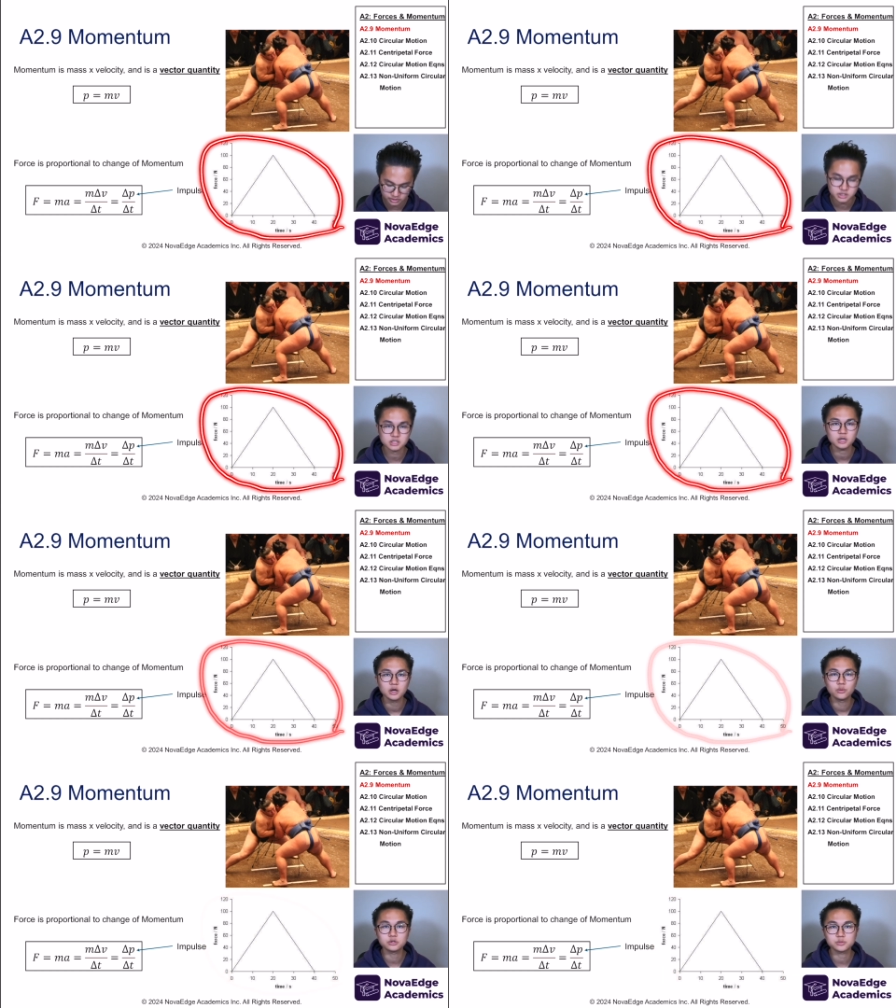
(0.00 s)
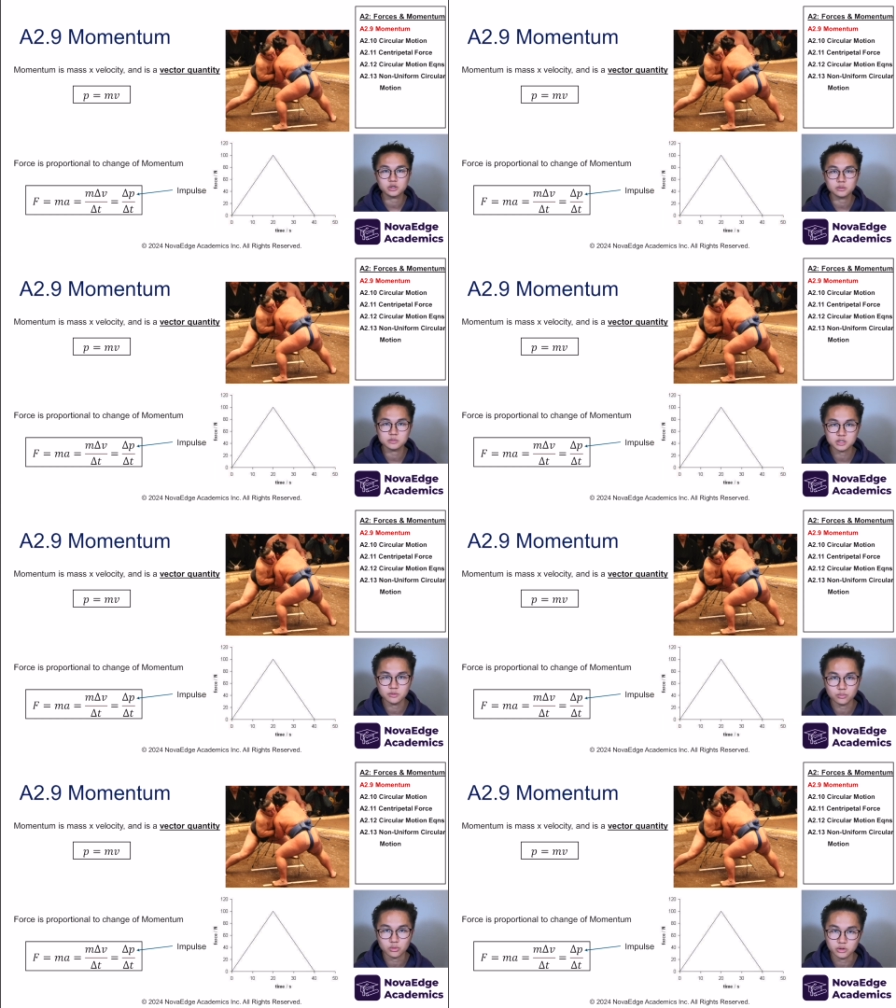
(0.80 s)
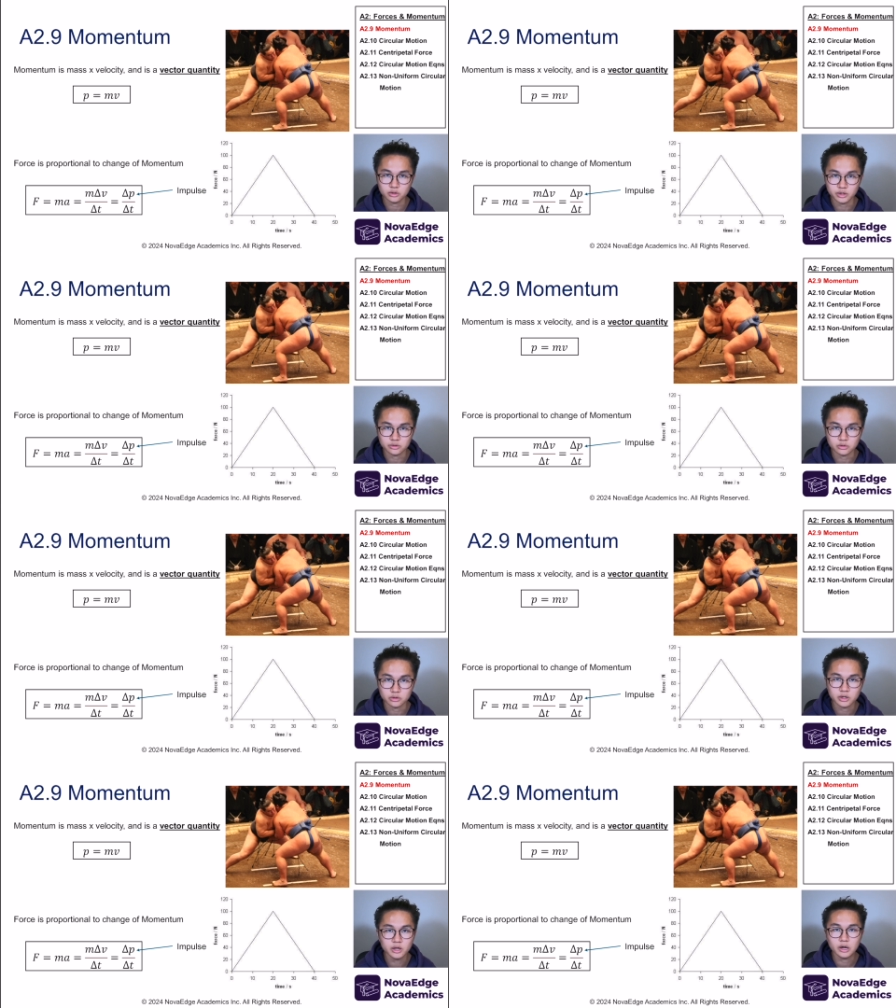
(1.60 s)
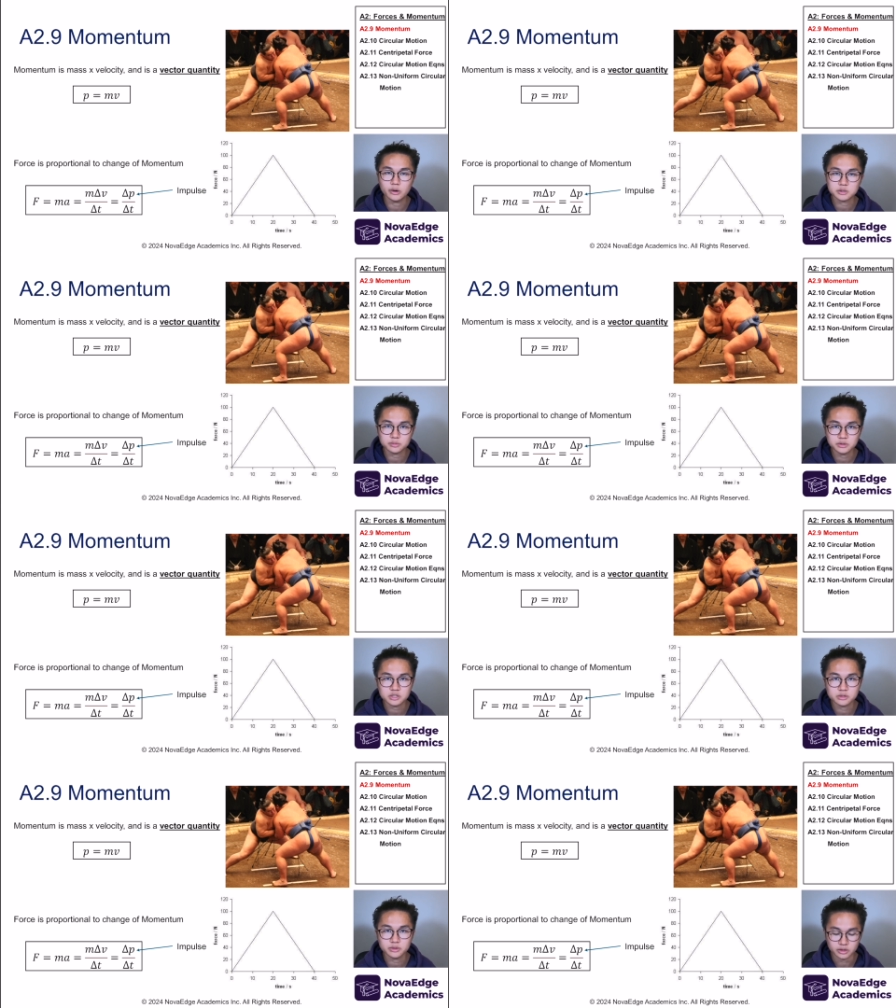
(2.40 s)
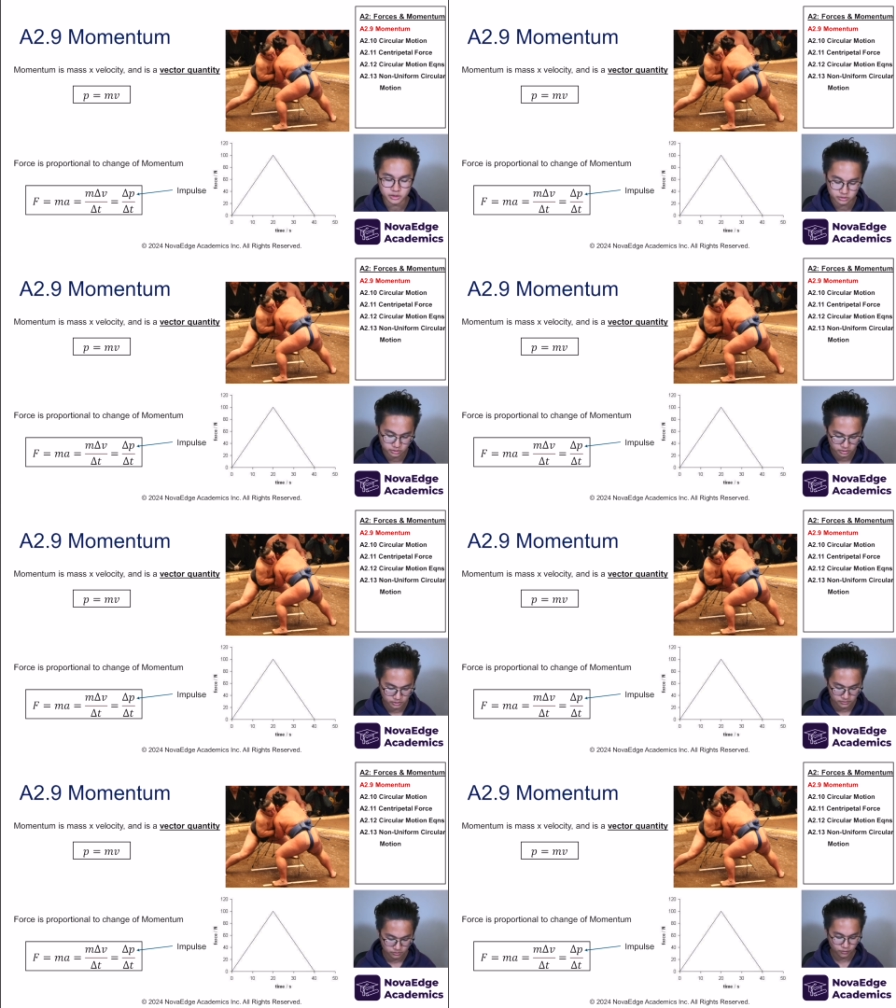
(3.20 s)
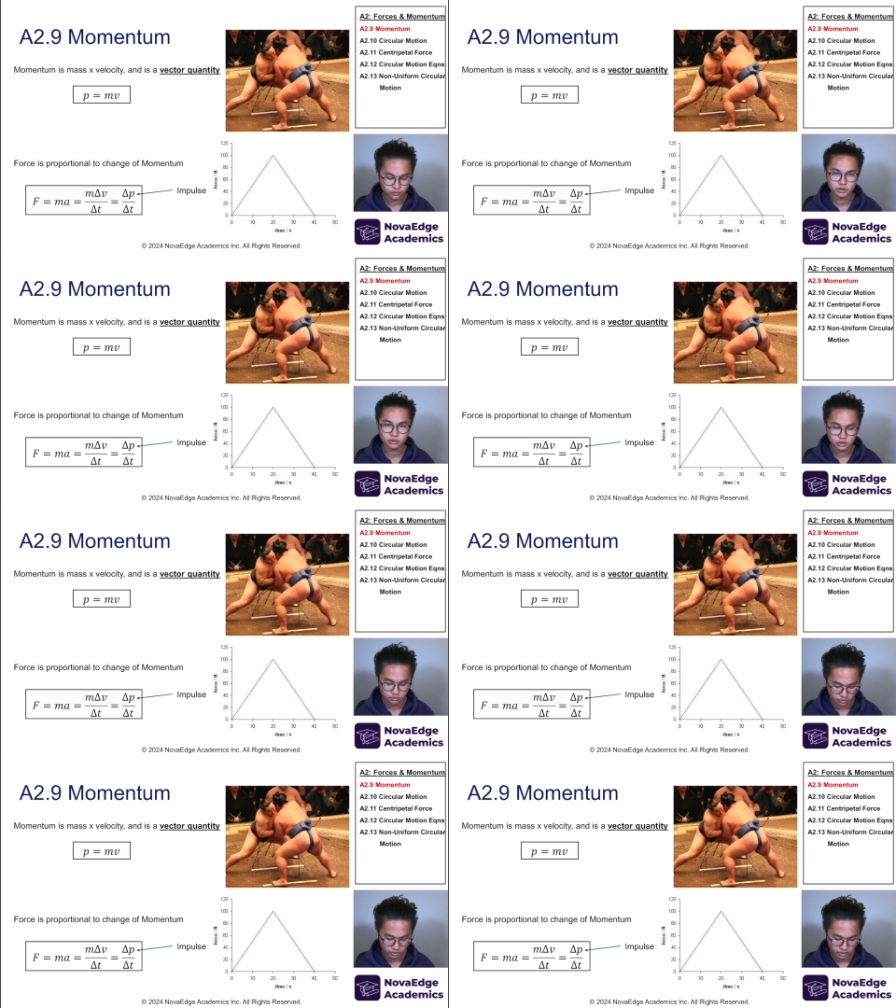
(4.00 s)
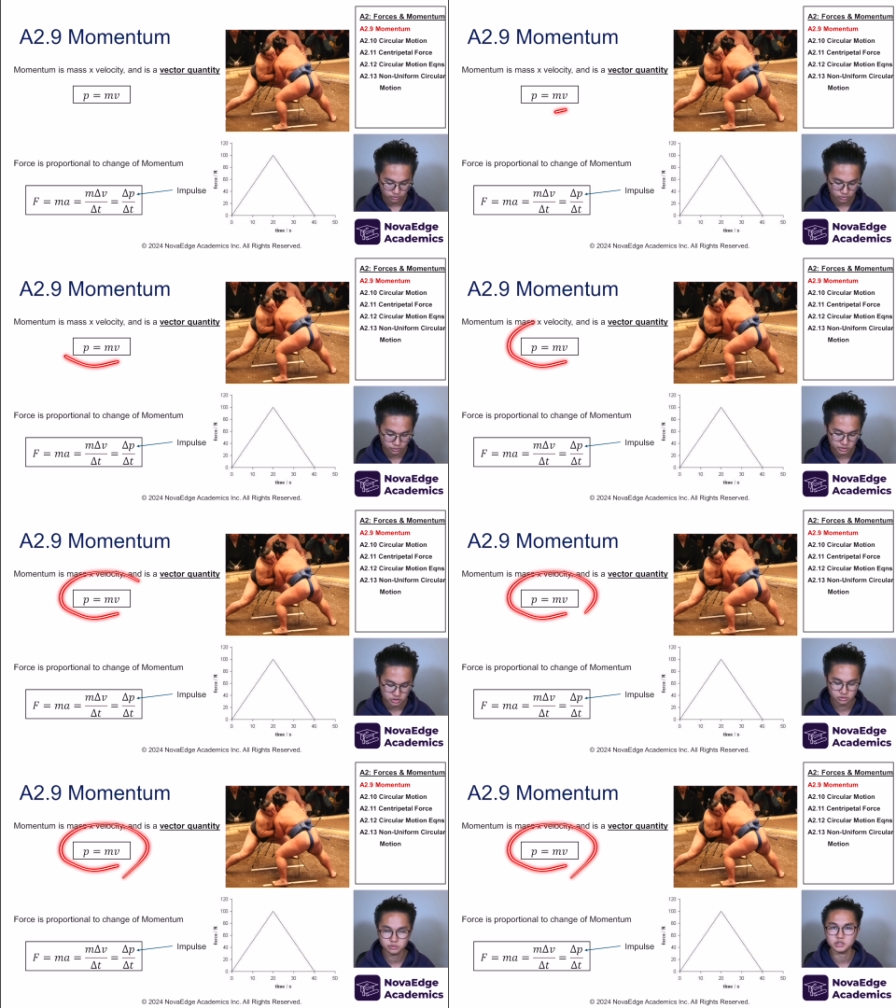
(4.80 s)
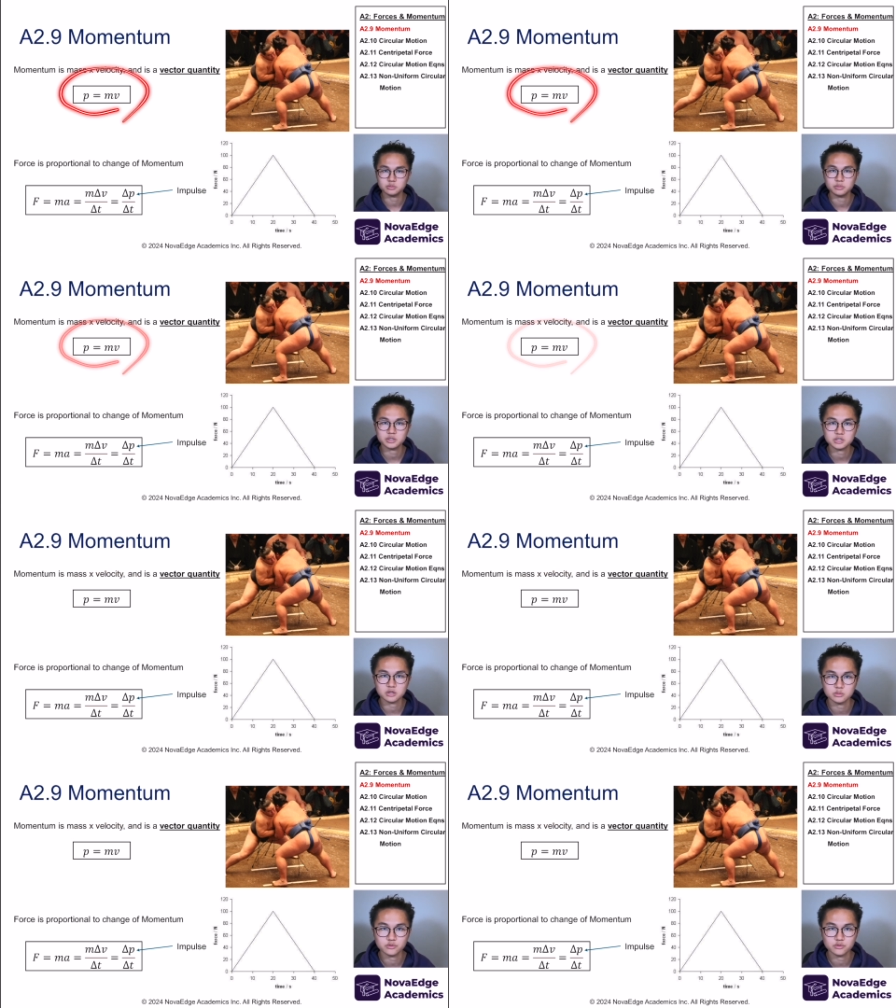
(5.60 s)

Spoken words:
this, which becomes important later on. I'll explain this a bit later. But for now, keep in mind, momentum is mass times